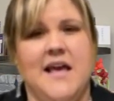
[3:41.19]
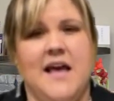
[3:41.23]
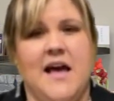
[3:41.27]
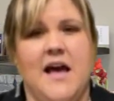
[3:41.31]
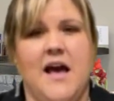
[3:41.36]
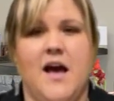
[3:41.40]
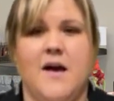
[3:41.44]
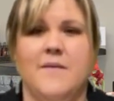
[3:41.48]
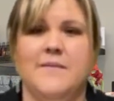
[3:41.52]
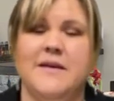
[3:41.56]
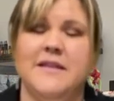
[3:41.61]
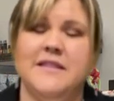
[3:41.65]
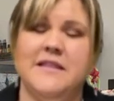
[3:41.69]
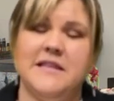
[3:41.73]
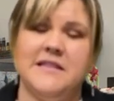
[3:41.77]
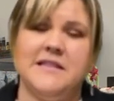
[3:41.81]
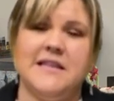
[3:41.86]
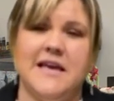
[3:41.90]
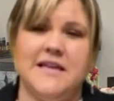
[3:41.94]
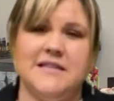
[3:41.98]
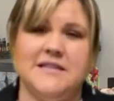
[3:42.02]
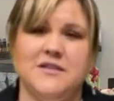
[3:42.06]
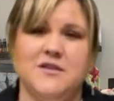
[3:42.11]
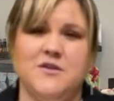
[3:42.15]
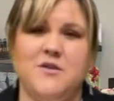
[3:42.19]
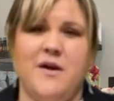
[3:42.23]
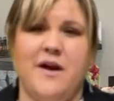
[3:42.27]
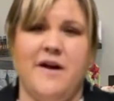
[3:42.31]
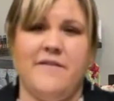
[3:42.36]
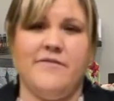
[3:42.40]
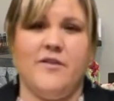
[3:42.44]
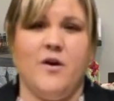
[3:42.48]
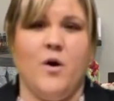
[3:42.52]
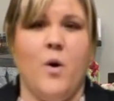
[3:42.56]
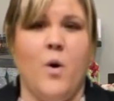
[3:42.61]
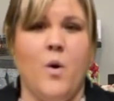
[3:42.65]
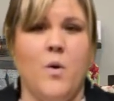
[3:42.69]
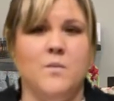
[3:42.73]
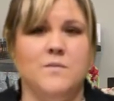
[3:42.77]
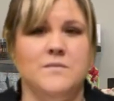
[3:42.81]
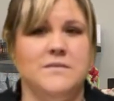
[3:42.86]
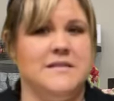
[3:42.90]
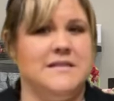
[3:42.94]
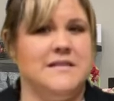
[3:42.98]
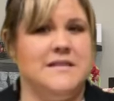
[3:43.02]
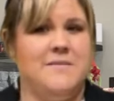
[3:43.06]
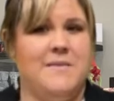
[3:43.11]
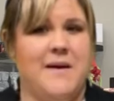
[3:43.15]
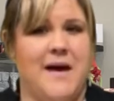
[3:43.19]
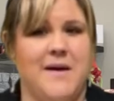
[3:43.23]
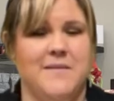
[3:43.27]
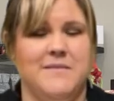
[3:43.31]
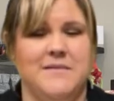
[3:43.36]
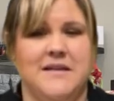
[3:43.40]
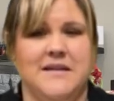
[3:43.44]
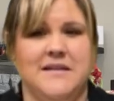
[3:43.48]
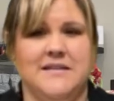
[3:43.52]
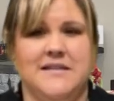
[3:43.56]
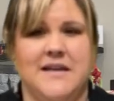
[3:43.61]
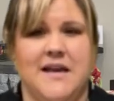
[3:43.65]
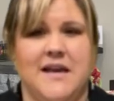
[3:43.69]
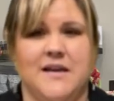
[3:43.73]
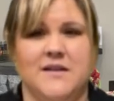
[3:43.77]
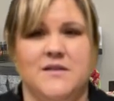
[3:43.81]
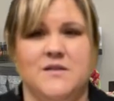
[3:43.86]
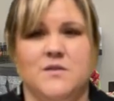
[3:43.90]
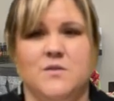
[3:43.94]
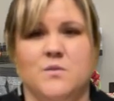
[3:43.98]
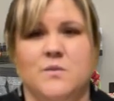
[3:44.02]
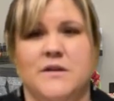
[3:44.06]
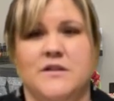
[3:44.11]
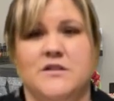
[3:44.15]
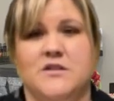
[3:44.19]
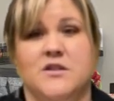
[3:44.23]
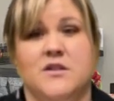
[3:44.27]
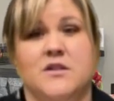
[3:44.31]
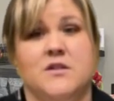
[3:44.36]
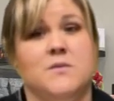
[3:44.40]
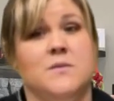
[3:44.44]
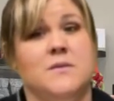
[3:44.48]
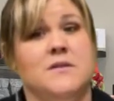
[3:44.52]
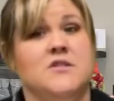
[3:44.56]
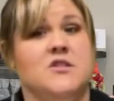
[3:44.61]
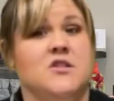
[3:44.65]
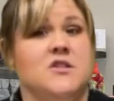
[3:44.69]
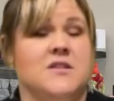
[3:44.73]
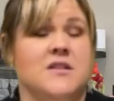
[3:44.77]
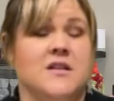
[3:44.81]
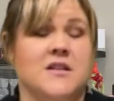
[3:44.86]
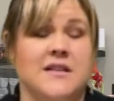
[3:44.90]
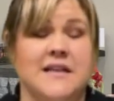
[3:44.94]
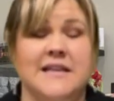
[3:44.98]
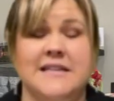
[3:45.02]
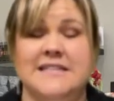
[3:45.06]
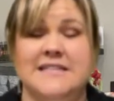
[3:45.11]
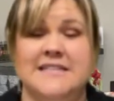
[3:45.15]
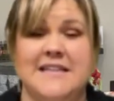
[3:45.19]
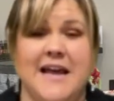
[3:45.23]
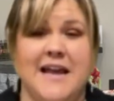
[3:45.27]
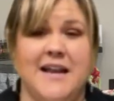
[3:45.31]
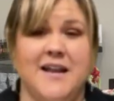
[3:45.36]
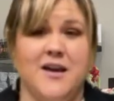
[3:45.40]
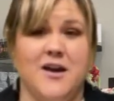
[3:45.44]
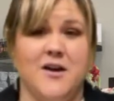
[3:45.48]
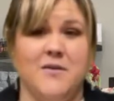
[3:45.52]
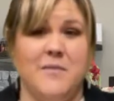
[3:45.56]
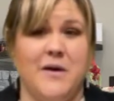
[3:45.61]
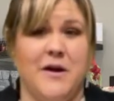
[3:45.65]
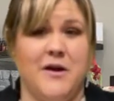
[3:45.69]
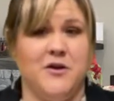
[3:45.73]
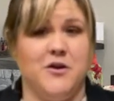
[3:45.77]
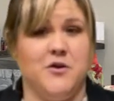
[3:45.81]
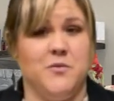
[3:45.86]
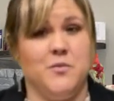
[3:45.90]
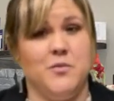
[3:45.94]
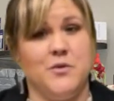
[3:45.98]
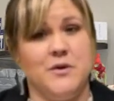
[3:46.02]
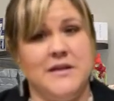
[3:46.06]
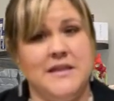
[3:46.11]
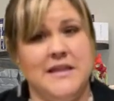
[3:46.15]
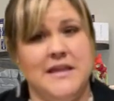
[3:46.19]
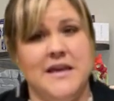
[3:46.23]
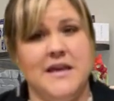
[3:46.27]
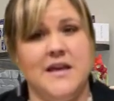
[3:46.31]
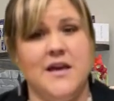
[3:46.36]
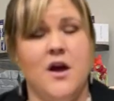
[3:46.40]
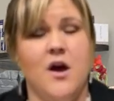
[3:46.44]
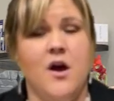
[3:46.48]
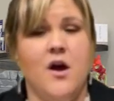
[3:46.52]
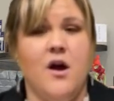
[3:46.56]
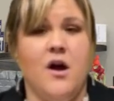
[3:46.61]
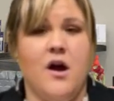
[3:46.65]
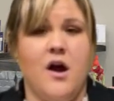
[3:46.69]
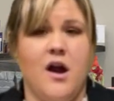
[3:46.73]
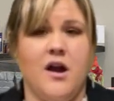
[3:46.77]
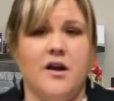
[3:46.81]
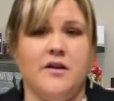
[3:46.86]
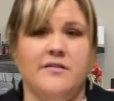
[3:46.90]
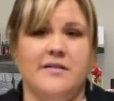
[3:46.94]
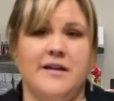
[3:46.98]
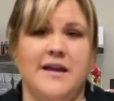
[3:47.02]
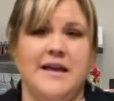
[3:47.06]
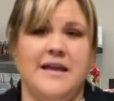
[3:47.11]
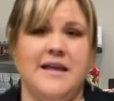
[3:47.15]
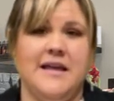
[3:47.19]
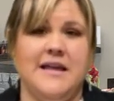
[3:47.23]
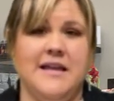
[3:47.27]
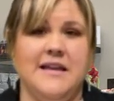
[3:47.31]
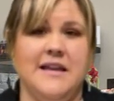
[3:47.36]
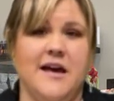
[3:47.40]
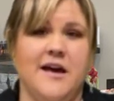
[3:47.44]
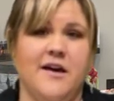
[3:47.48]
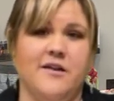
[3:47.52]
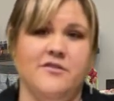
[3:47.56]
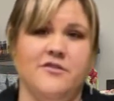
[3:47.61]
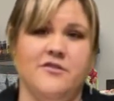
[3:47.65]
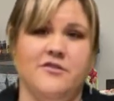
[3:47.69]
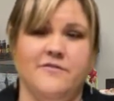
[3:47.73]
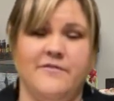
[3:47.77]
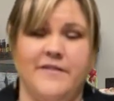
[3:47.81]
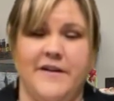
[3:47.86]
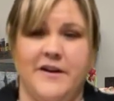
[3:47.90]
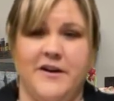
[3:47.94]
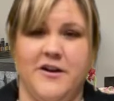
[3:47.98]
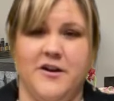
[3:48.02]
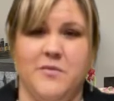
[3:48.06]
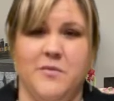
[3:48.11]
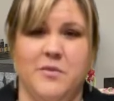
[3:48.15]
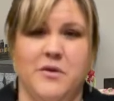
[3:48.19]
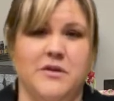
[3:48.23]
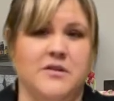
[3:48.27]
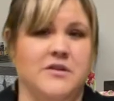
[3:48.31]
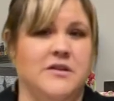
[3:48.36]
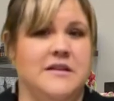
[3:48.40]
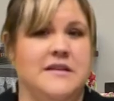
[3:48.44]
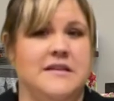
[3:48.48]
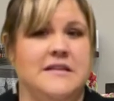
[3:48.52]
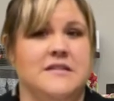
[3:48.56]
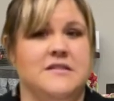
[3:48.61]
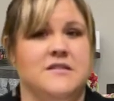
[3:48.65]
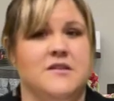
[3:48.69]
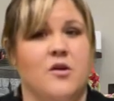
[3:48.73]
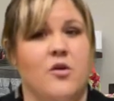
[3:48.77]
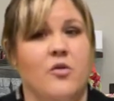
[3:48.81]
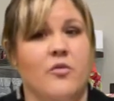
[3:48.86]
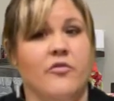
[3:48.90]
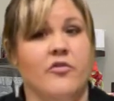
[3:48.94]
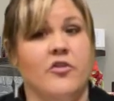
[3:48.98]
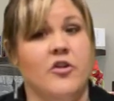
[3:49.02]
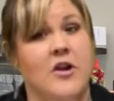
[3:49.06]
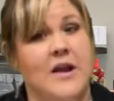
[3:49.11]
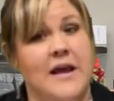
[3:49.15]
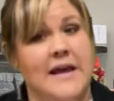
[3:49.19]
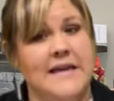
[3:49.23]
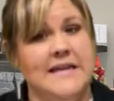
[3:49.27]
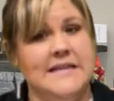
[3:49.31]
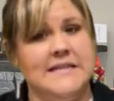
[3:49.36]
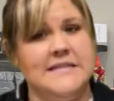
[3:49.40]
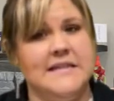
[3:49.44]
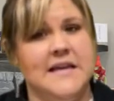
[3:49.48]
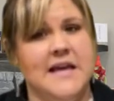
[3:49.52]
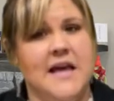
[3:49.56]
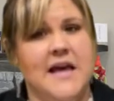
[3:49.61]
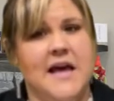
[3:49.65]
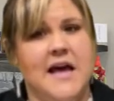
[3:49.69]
And then lastly, you have the home sleep apnea test, which this one just collects data about your breathing, heart rate, and other variabilities overnight.